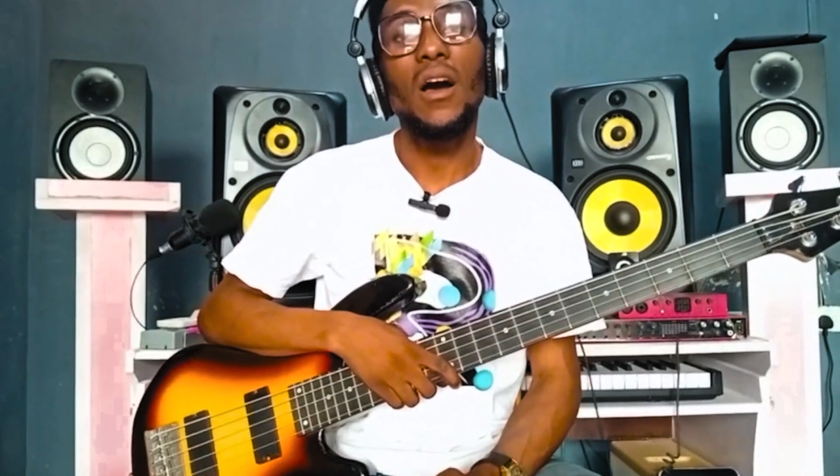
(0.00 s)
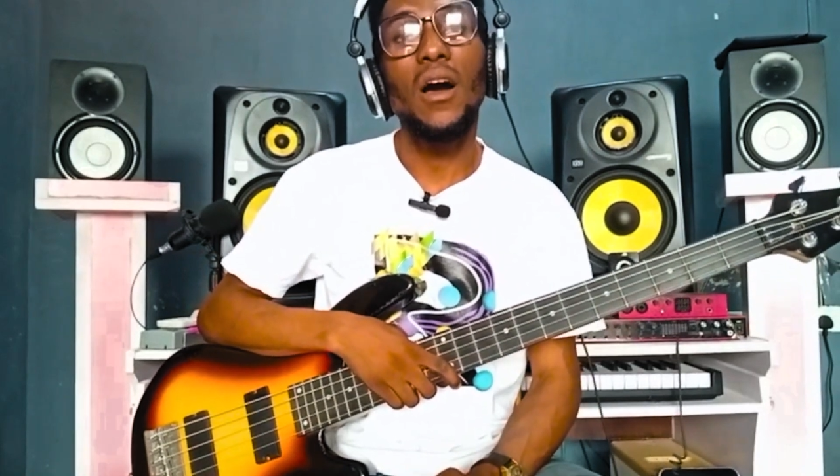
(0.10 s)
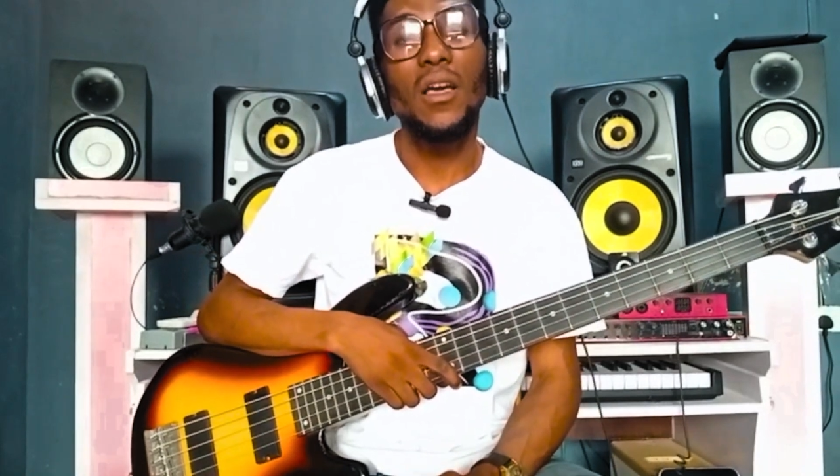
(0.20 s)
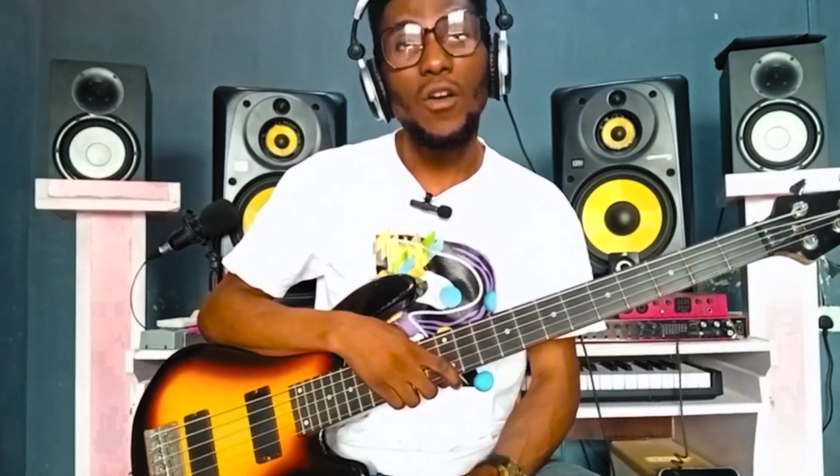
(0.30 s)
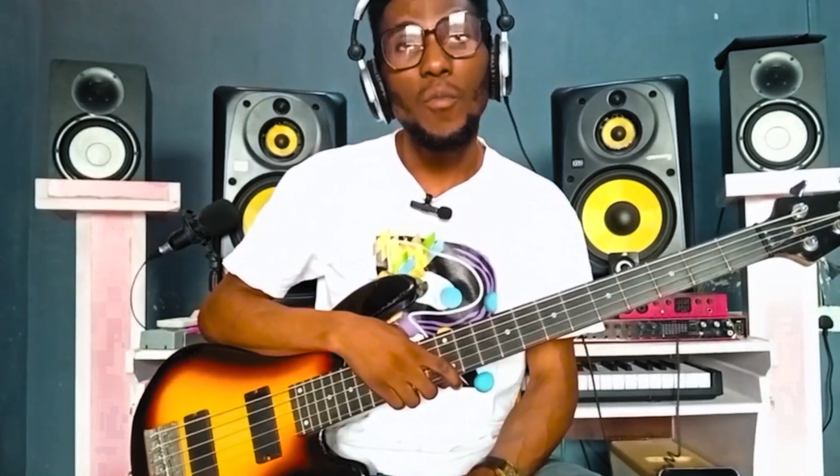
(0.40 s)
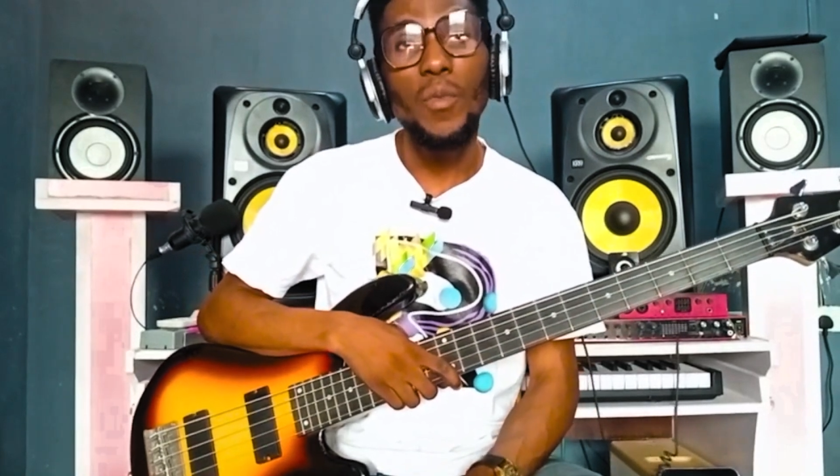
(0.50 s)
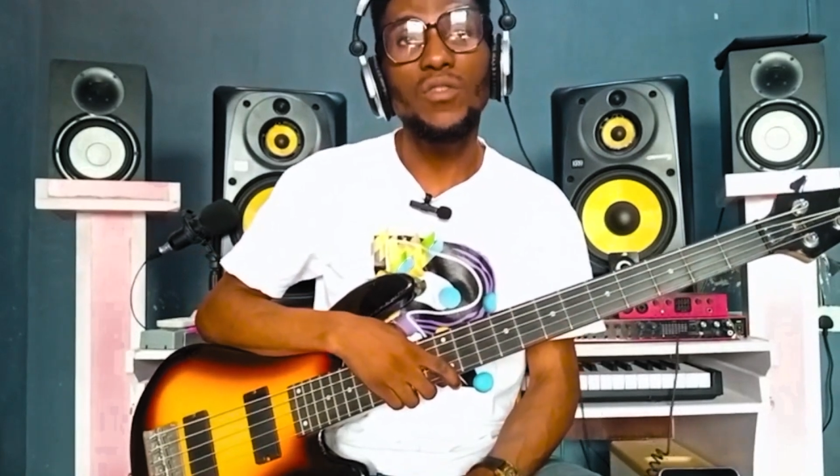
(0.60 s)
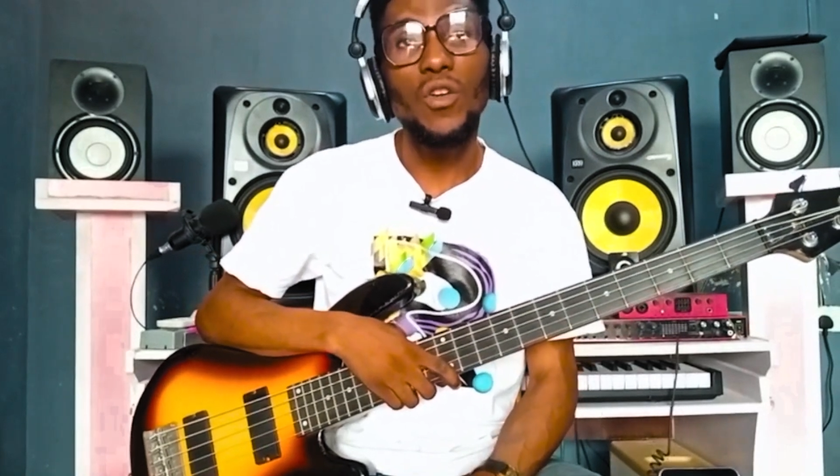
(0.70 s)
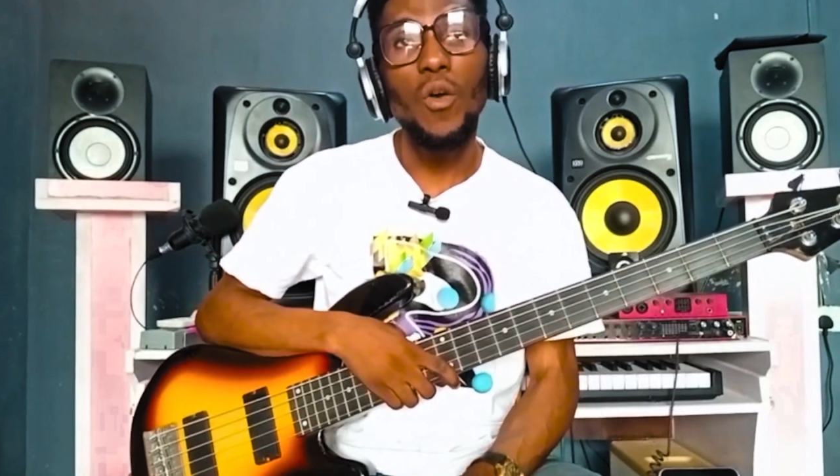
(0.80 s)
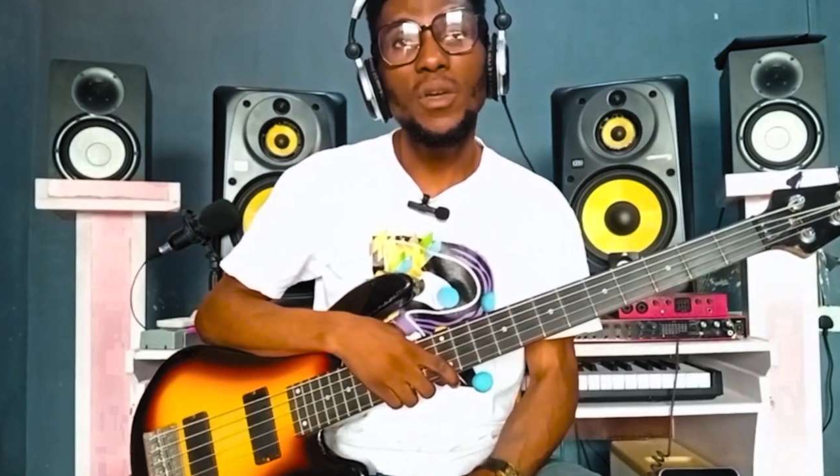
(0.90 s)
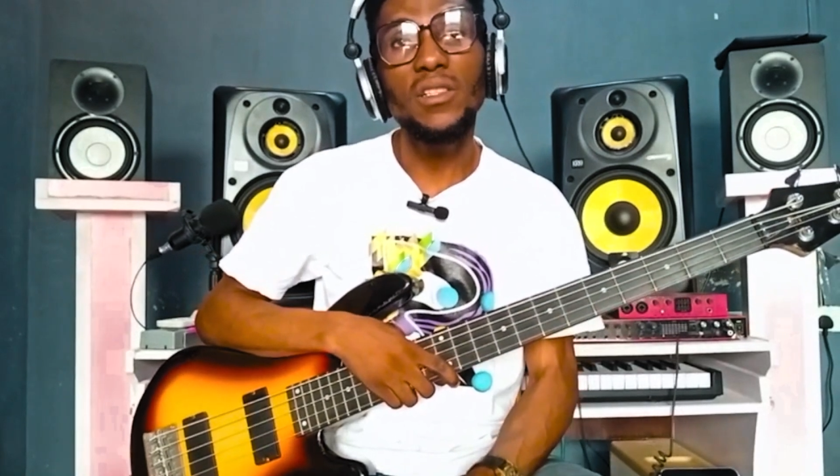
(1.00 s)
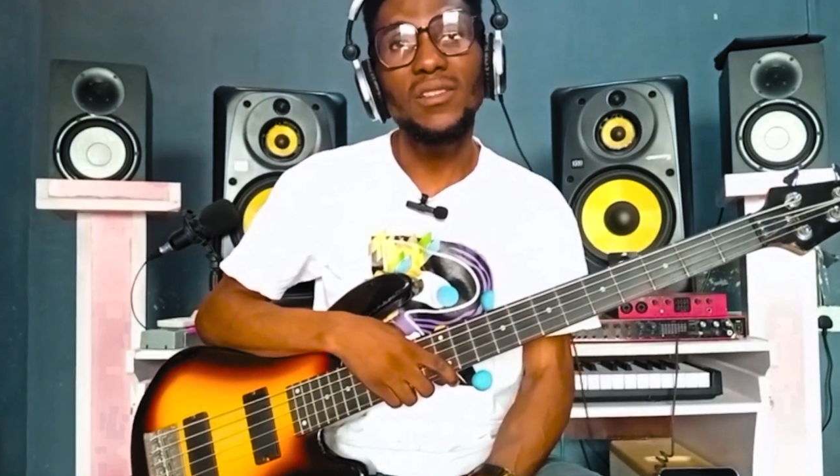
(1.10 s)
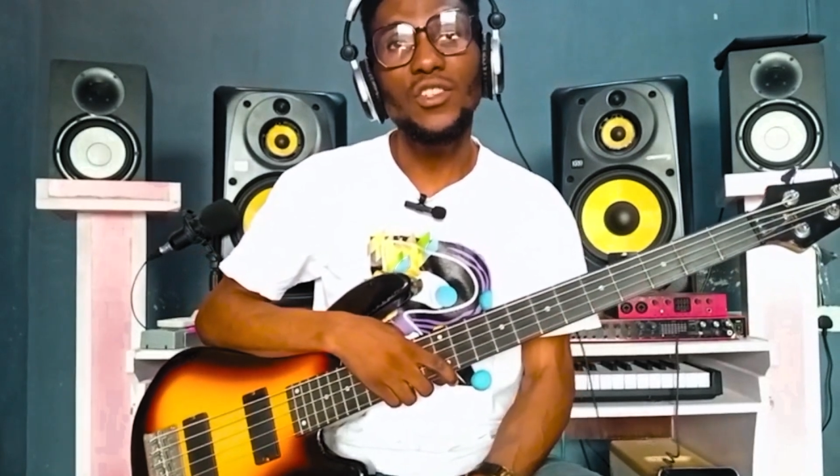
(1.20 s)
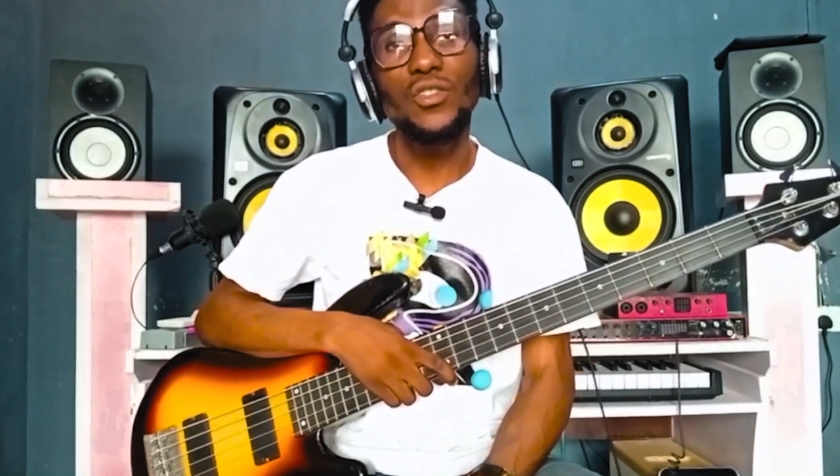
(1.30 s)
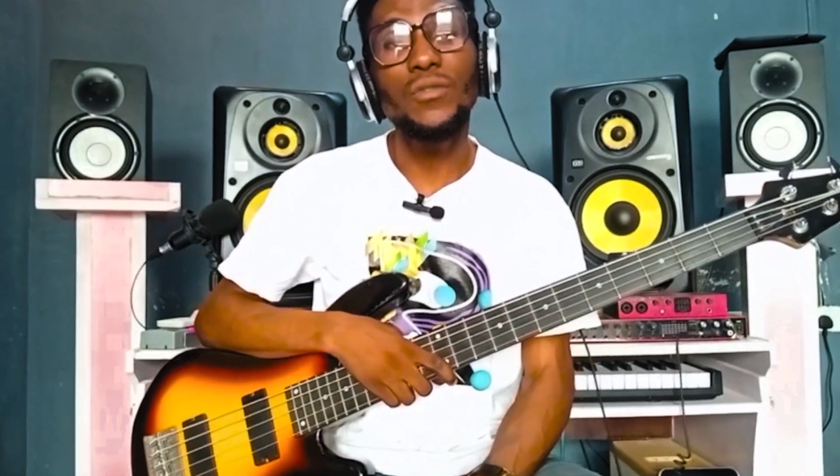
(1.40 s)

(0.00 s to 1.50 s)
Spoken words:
comment on the comment section,